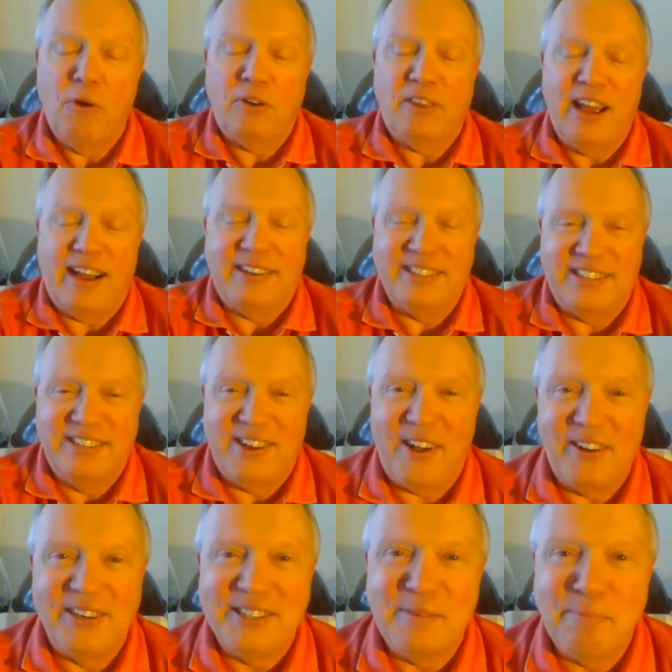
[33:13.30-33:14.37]

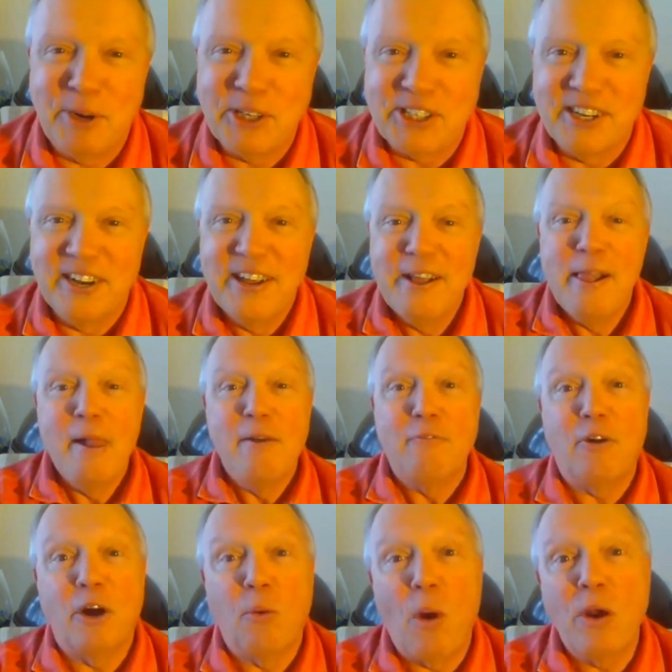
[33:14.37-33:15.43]
$4,000 a person
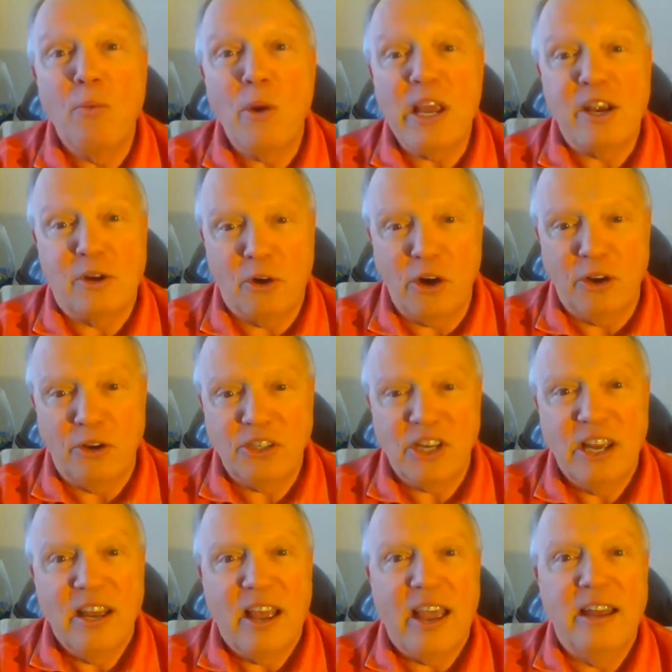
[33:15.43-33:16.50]
for a one week cruise
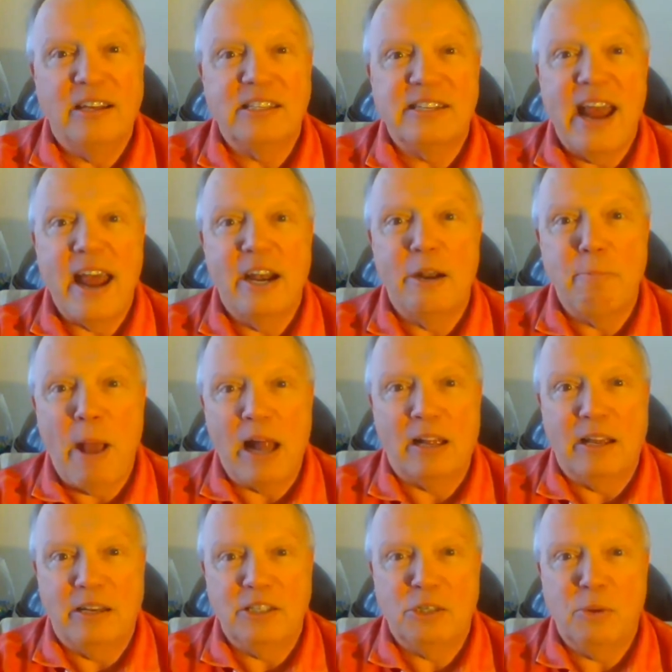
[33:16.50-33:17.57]
in a standard
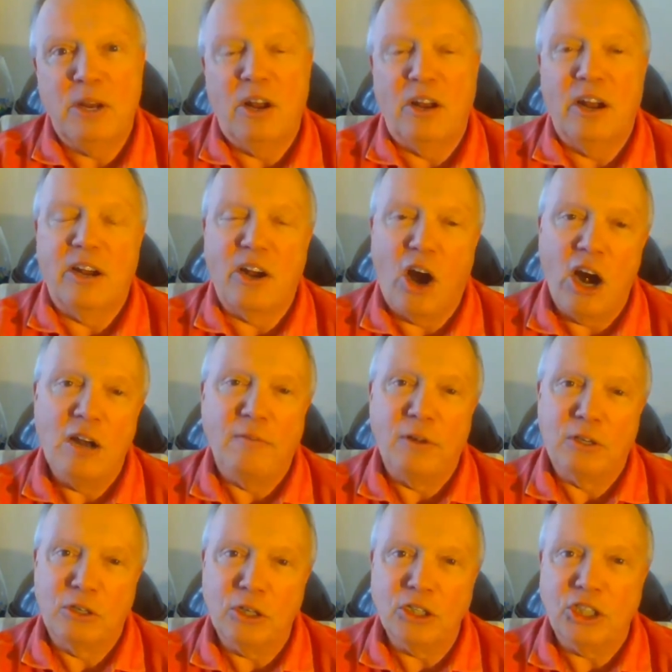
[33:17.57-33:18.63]
balcony suite on a Carnival
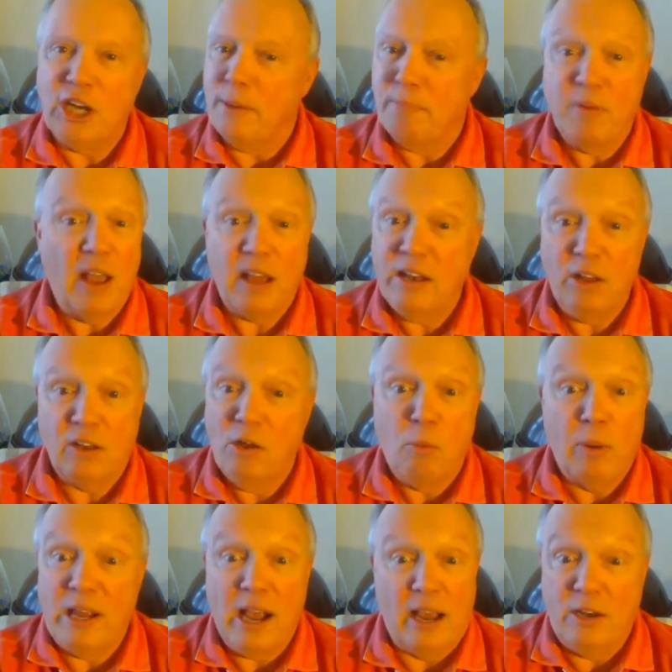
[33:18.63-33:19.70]
cruise ship? No, no,
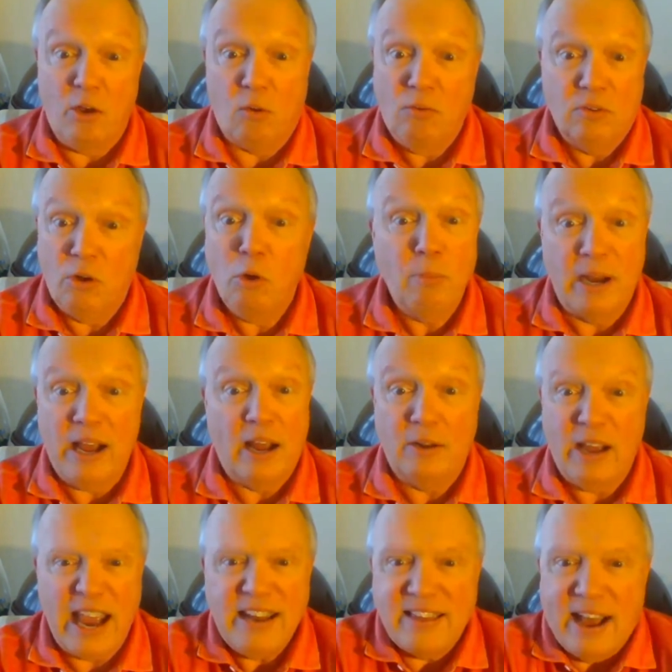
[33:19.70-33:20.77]
nobody I know. Nobody.
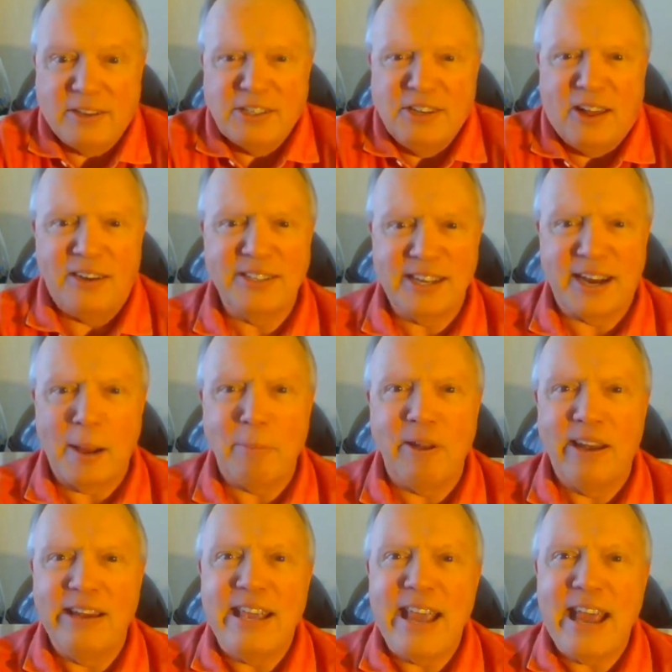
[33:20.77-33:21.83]
$8,000 a couple?
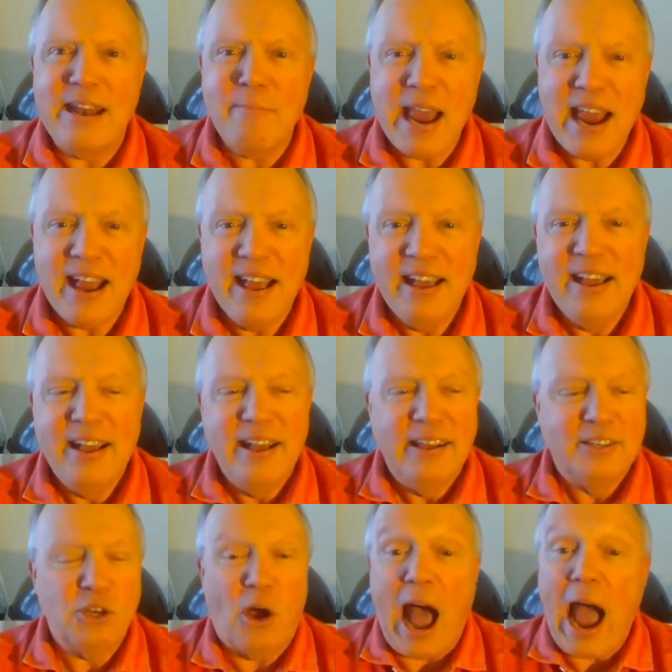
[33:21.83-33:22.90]
Are you kidding me?
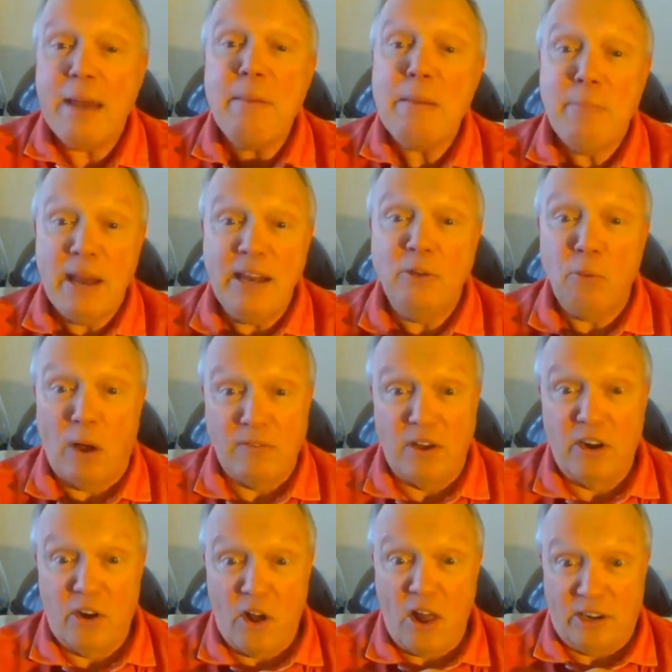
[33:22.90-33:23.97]
So I'd be bidding
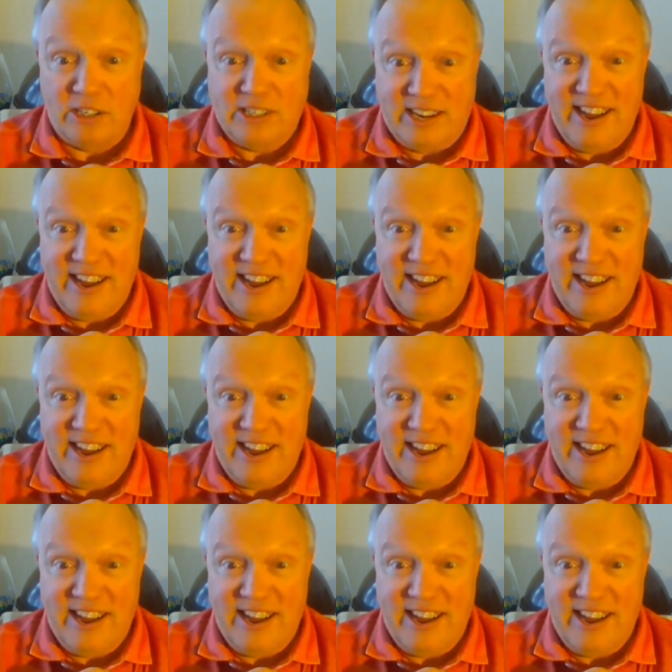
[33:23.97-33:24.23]
$1,200